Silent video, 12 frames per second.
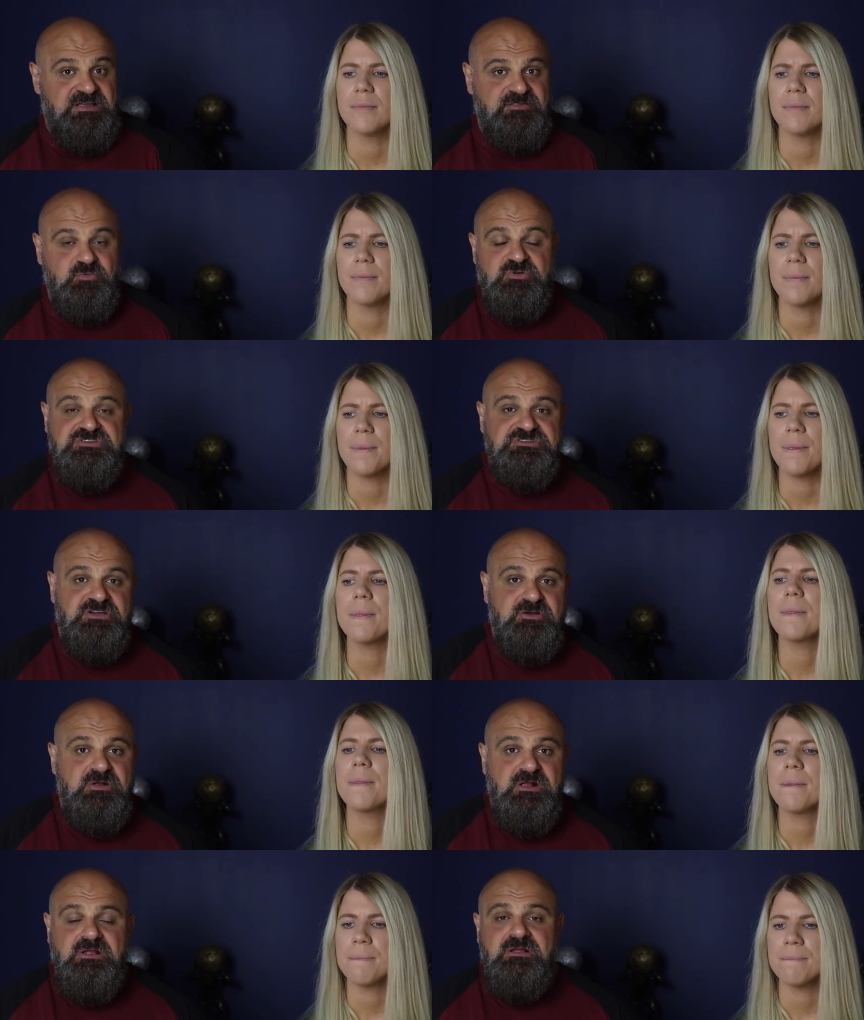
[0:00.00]
Speaker 1: at the Worst
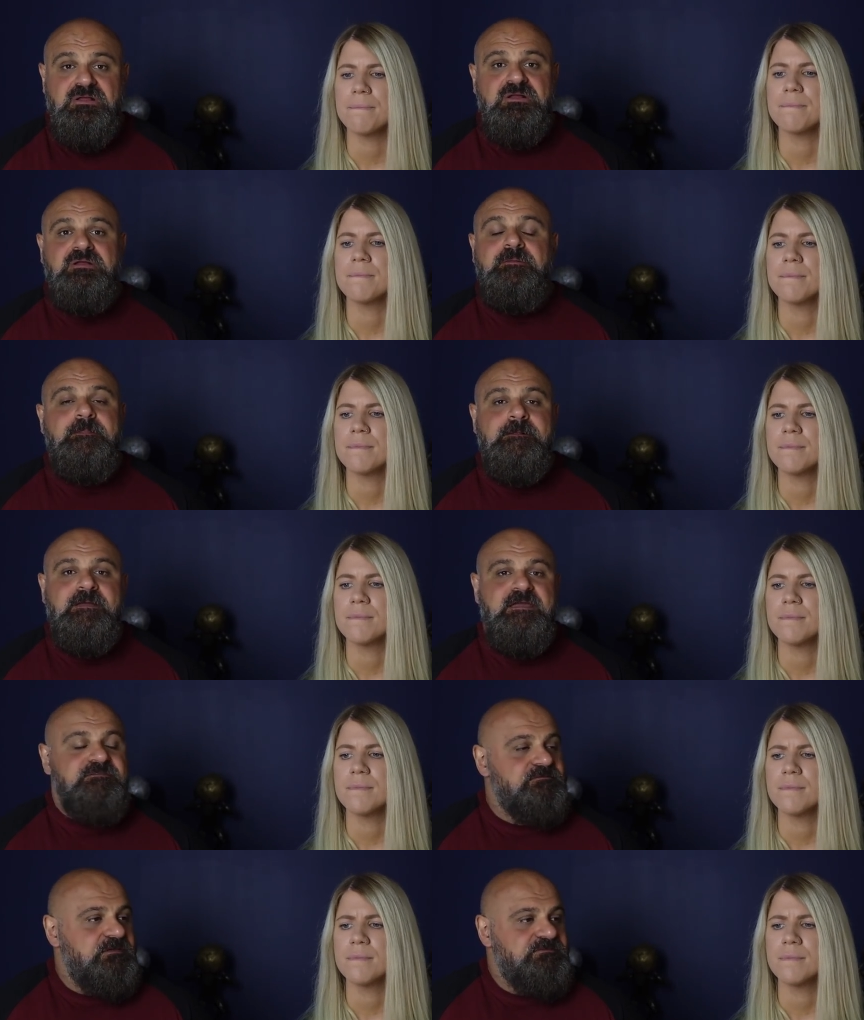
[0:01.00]
Show?"
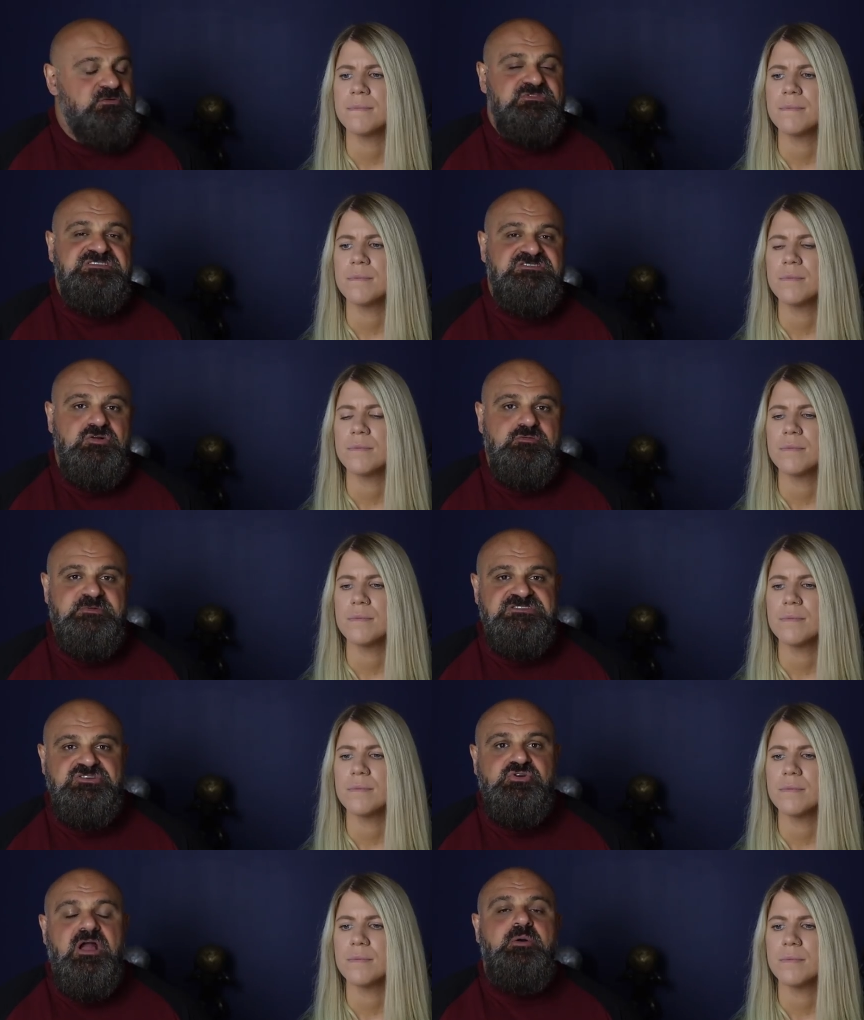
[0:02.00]
If if you're the
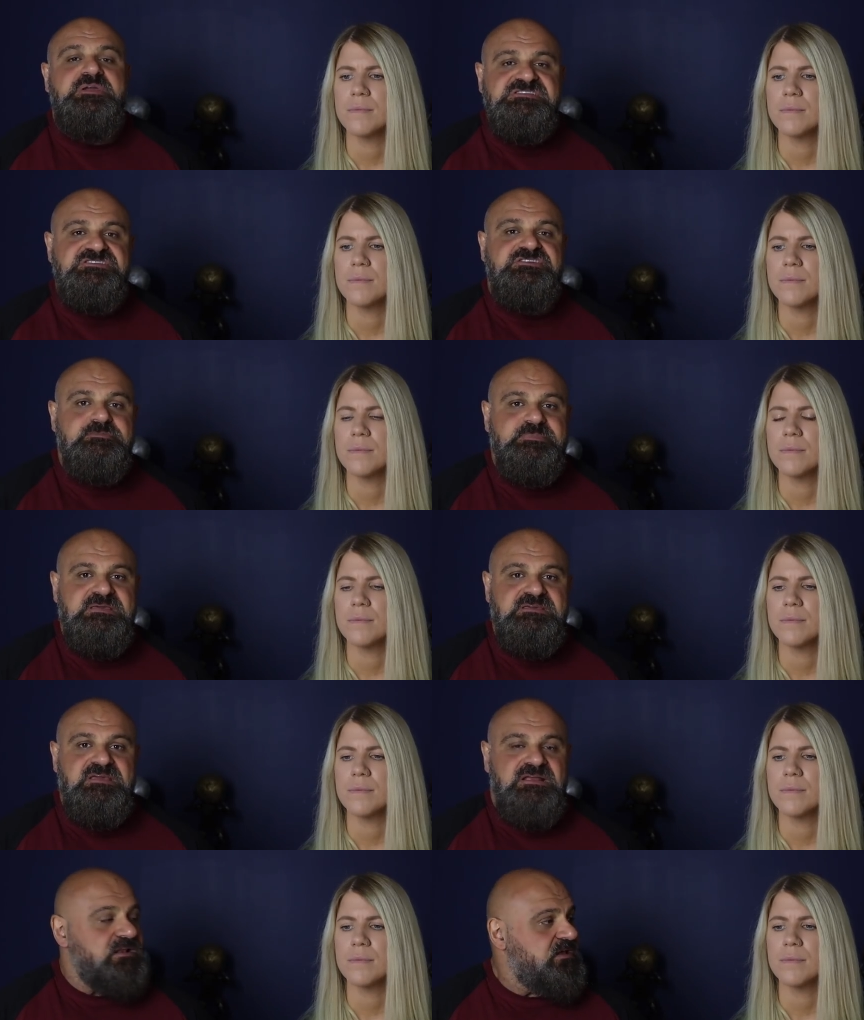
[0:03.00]
Stoltmans, you're going to
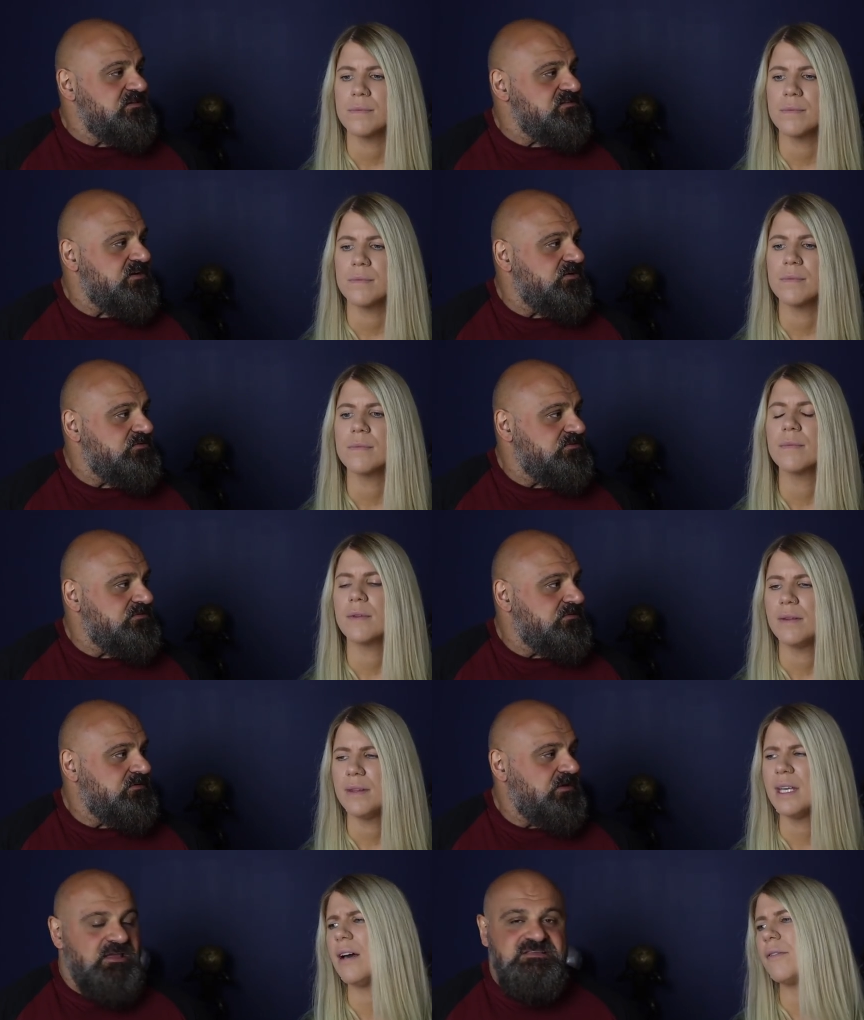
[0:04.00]
compete in Glasgow.
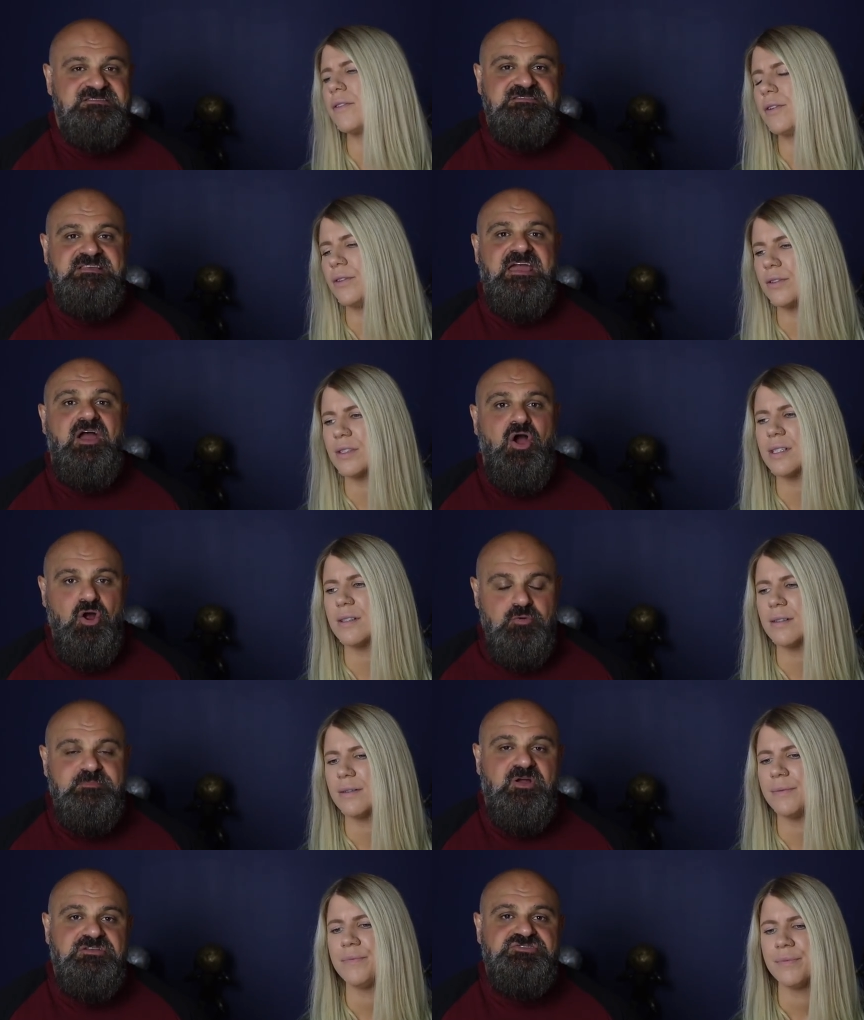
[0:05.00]
Yeah, it's their
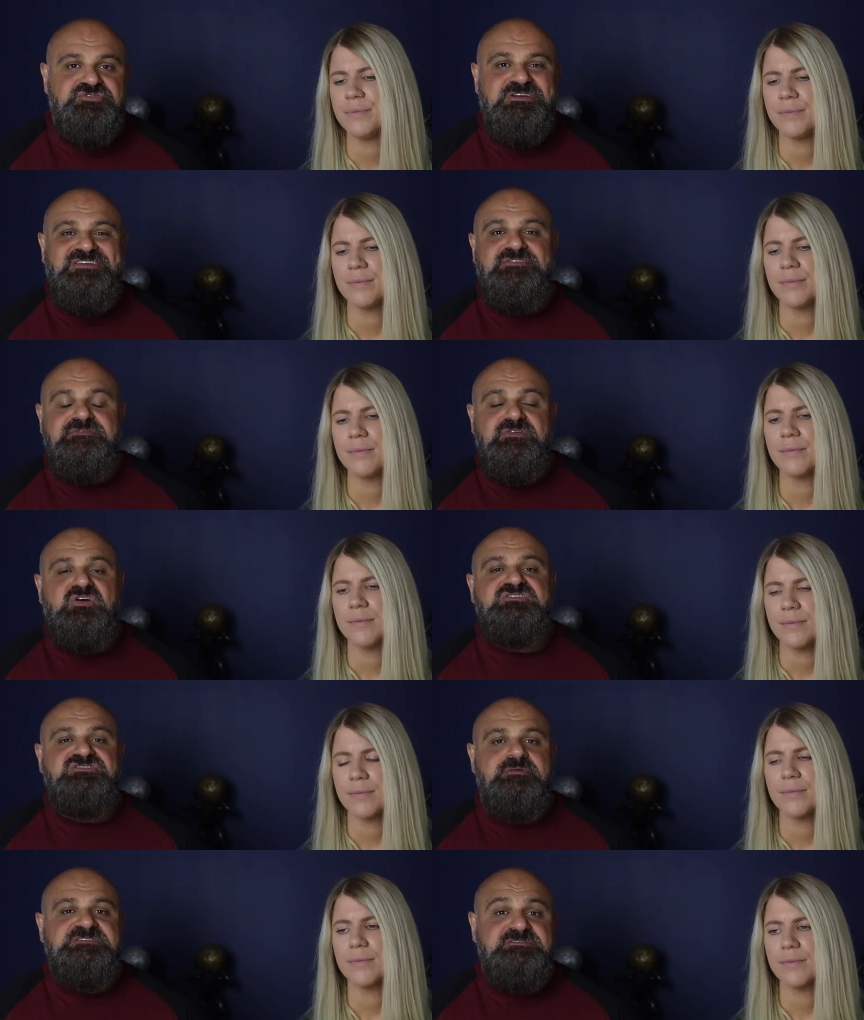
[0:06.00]
home country. The
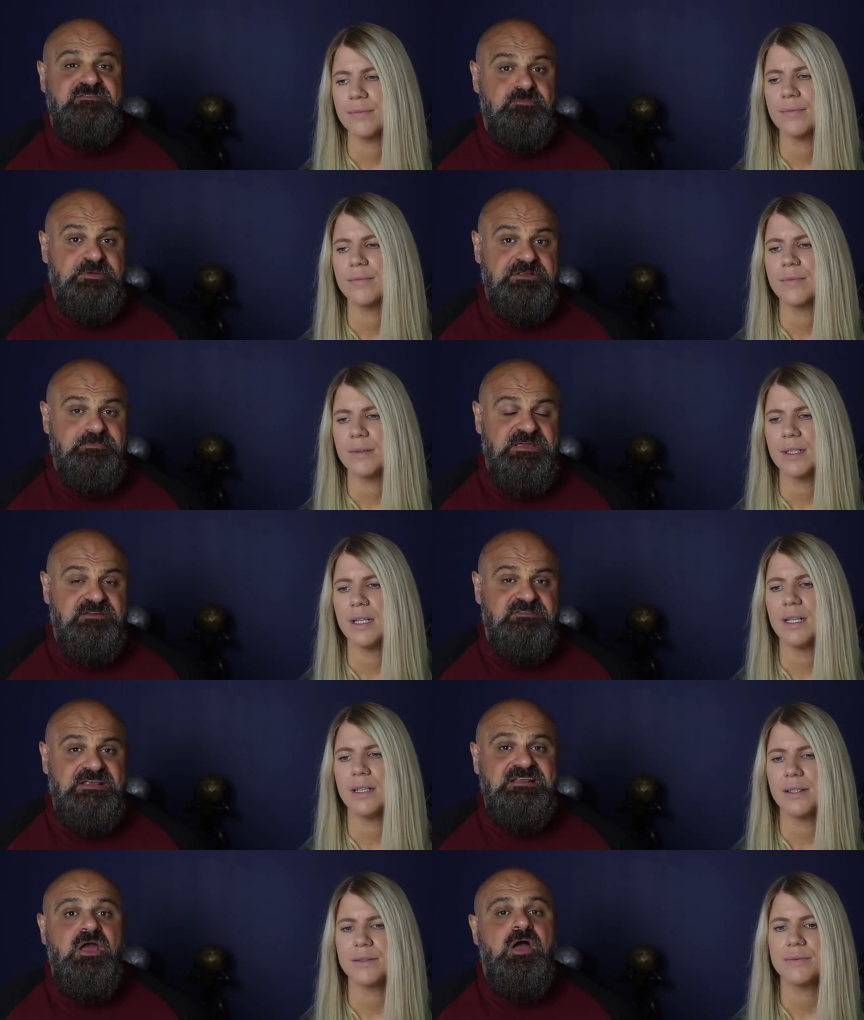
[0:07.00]
first time there's ever been a big
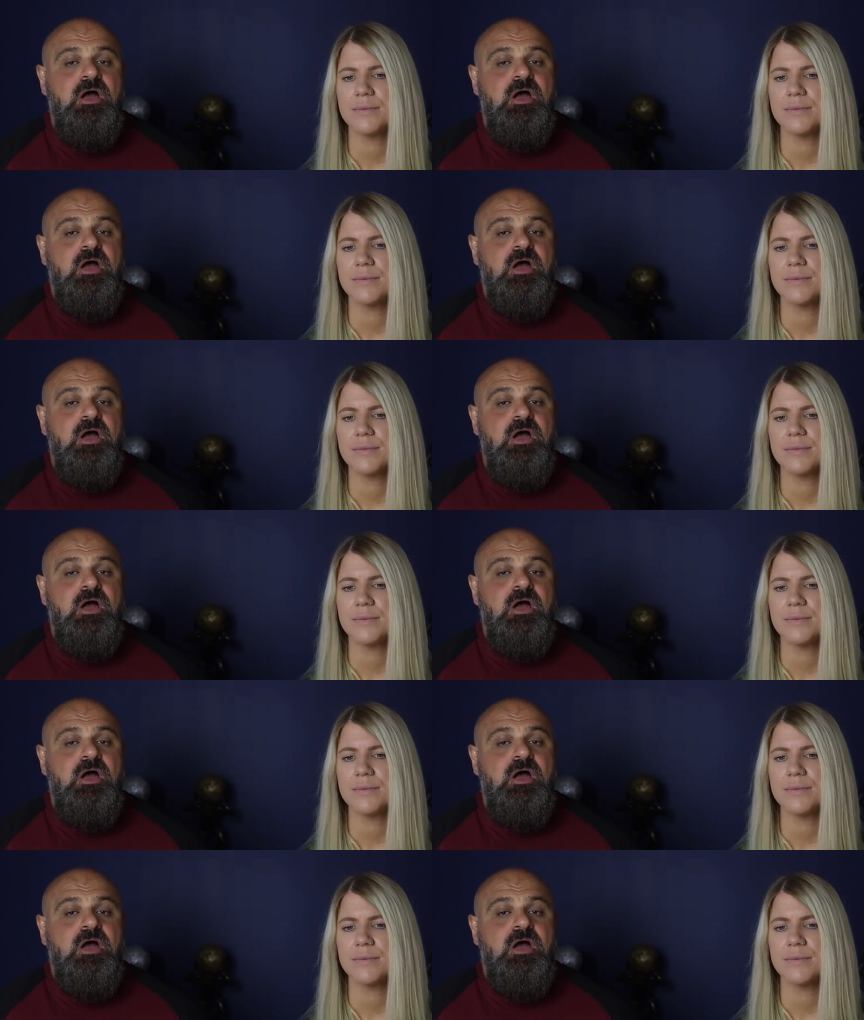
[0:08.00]
event.